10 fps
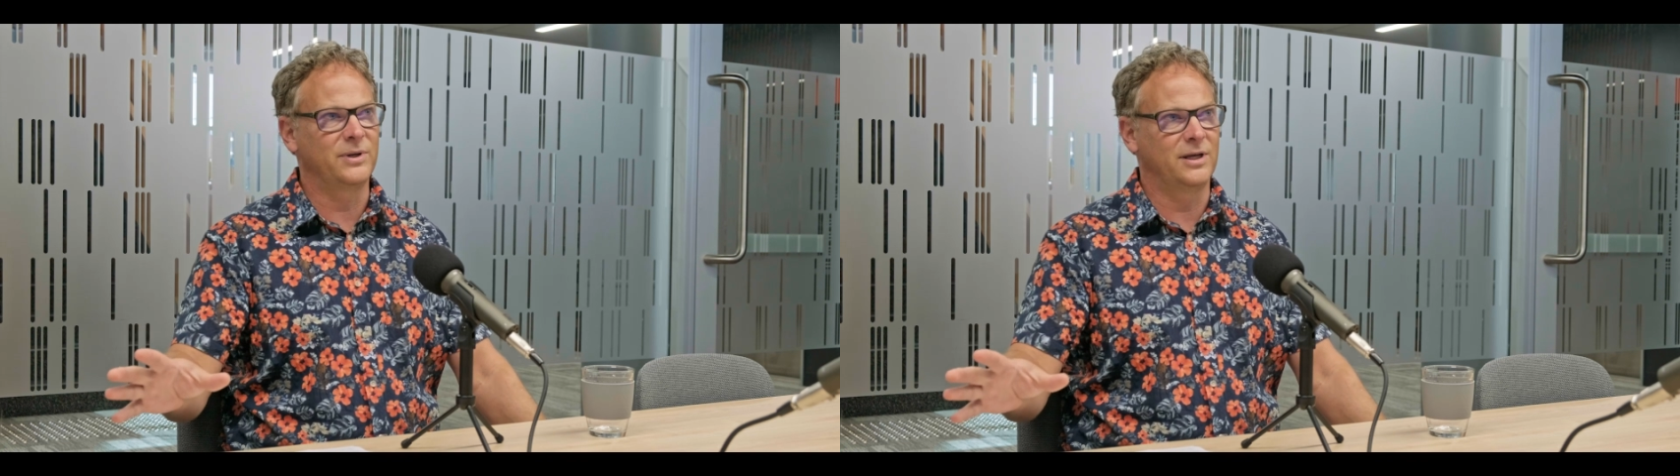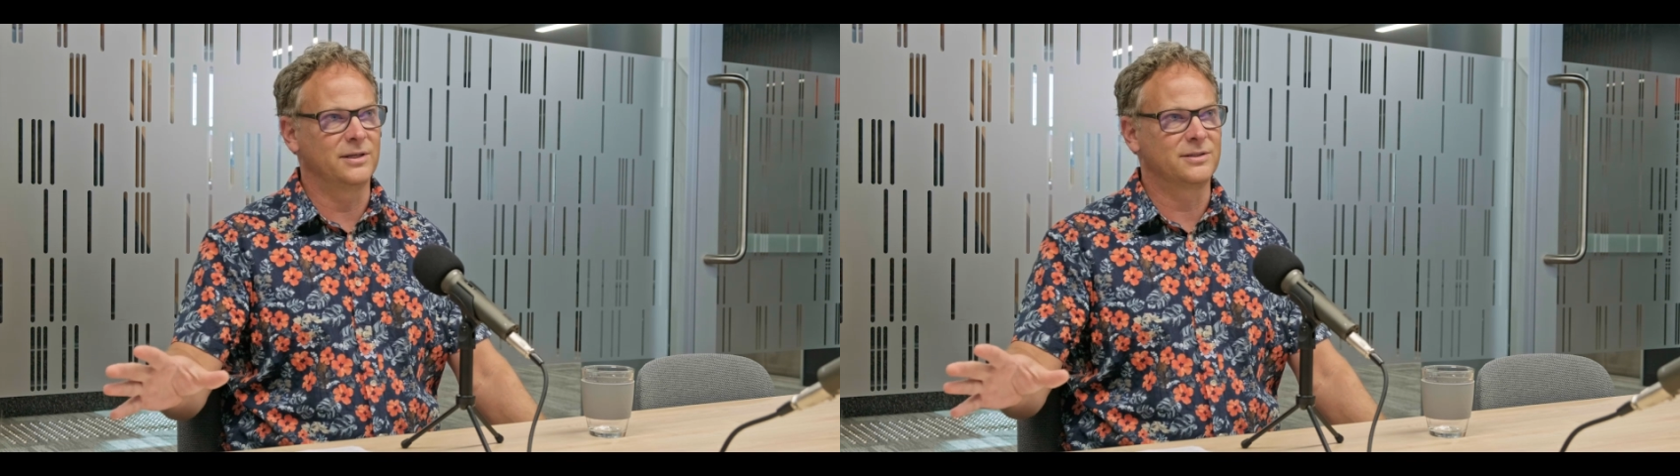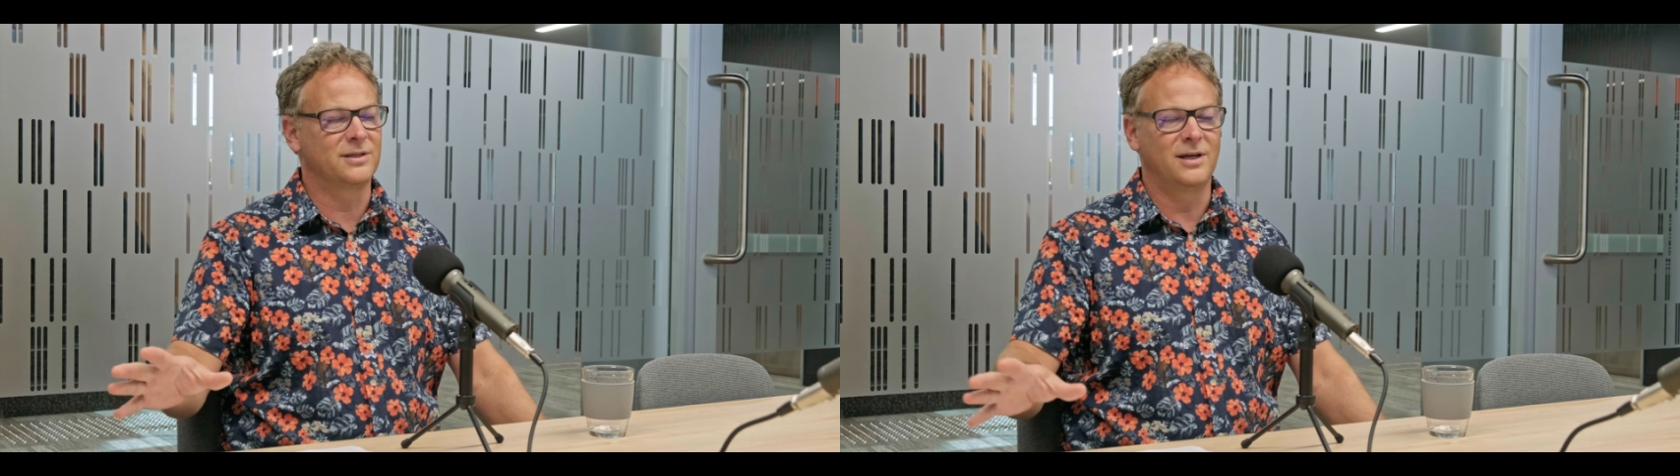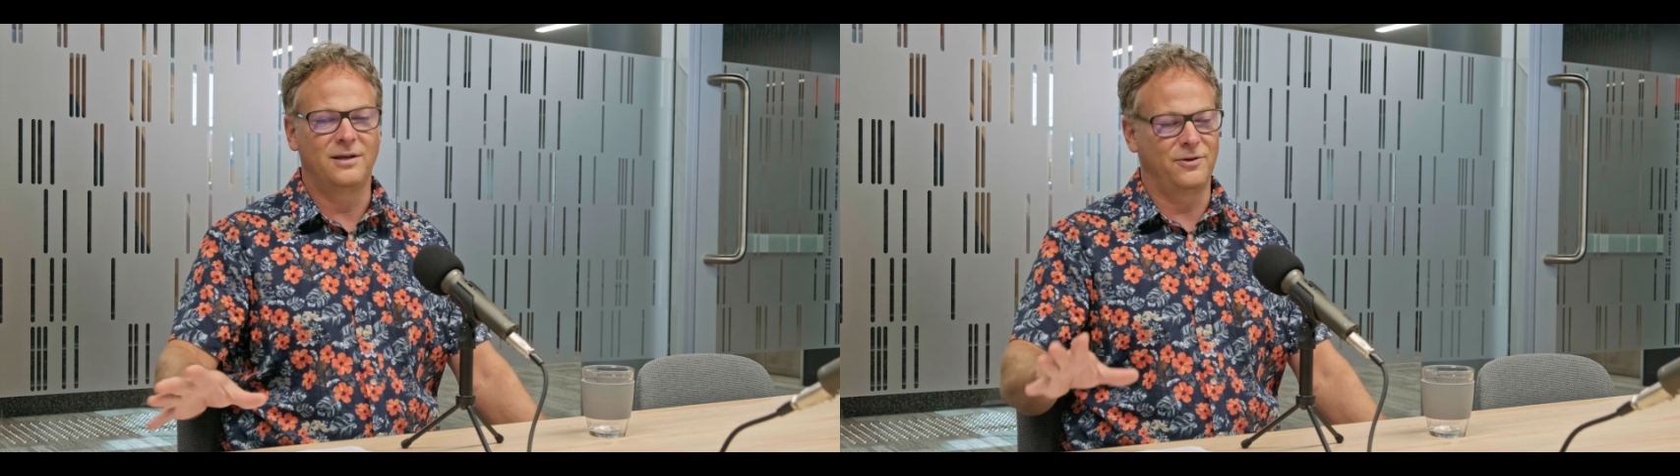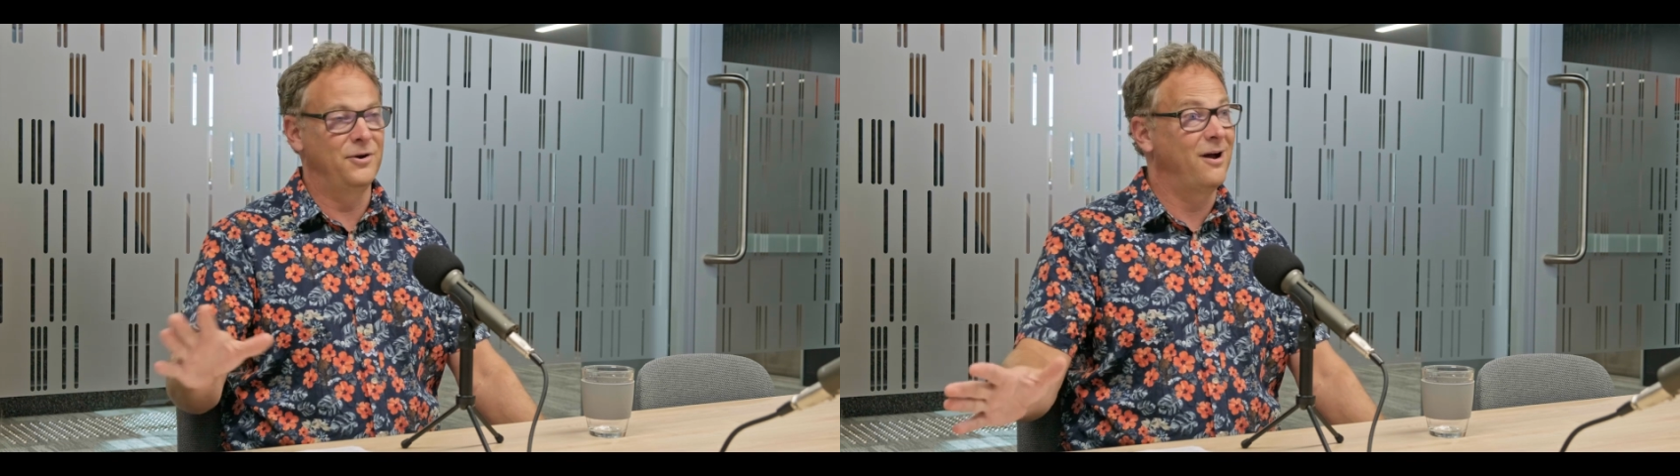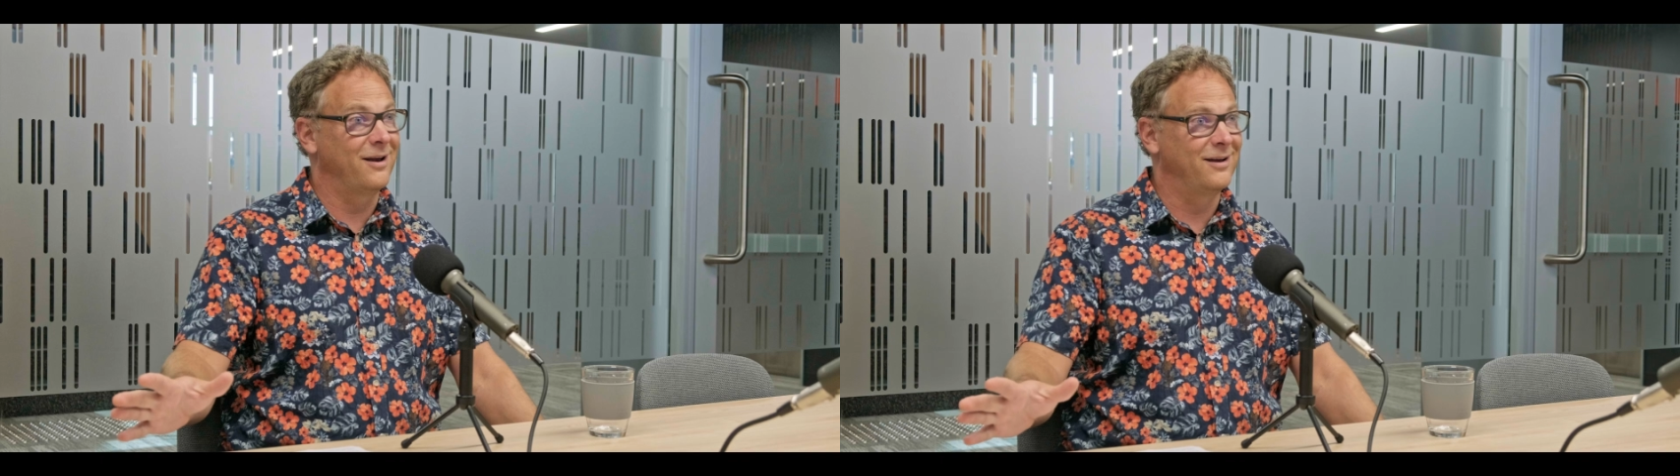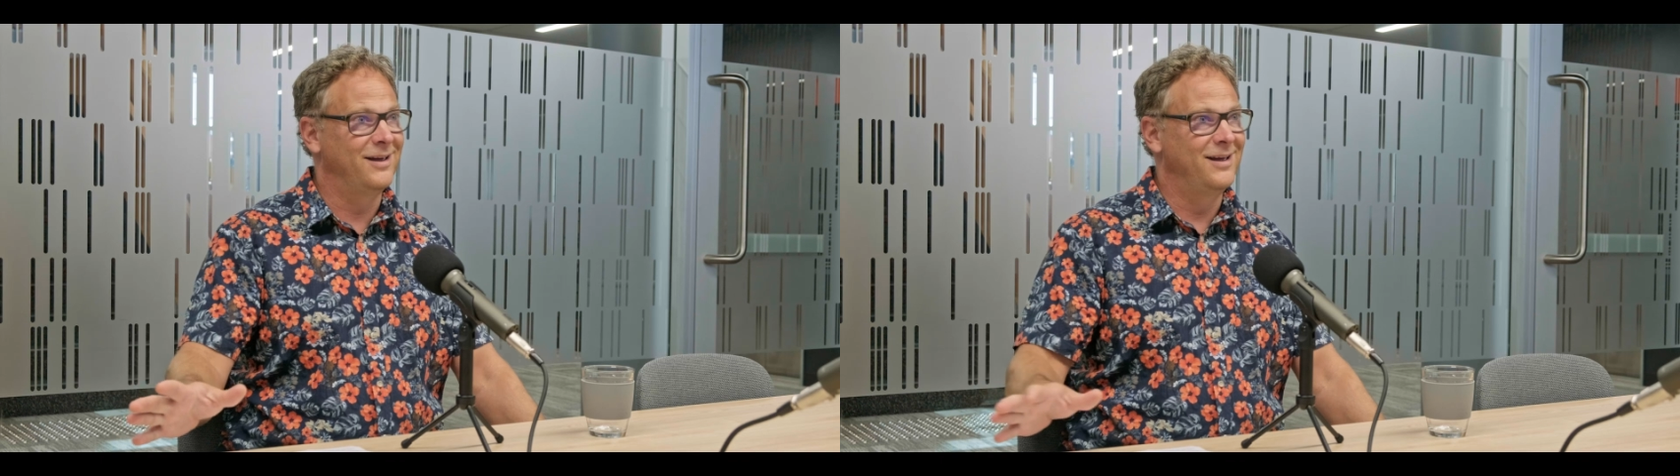because they're not.